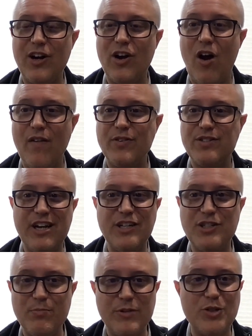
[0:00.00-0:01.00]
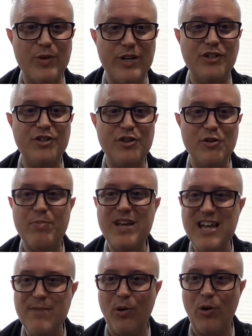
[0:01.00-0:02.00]
conversation between two
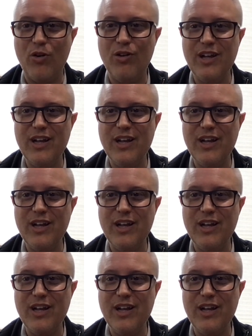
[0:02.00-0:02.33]
people,